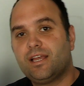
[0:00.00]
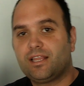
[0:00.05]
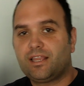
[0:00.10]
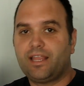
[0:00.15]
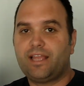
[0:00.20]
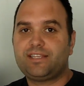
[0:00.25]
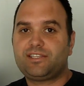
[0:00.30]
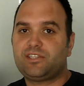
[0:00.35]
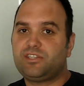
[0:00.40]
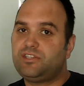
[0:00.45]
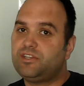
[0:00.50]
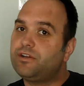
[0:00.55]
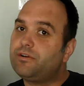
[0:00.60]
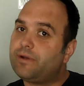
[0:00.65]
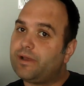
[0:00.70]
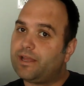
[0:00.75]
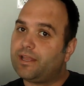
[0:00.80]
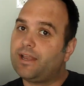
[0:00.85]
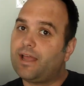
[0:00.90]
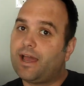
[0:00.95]
Let's do
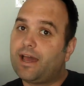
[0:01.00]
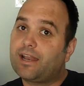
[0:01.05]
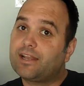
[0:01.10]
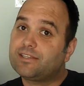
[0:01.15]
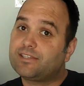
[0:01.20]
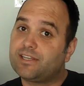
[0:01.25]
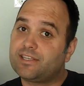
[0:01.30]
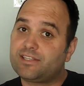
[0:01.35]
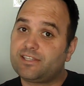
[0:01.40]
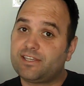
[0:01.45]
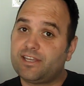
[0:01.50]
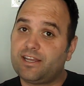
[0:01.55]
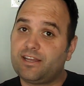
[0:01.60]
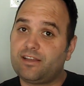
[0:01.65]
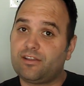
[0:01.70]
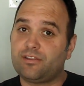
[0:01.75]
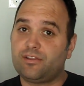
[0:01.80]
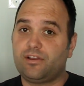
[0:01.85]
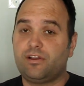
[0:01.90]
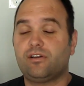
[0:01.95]
it. How does that
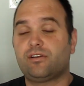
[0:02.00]
sound?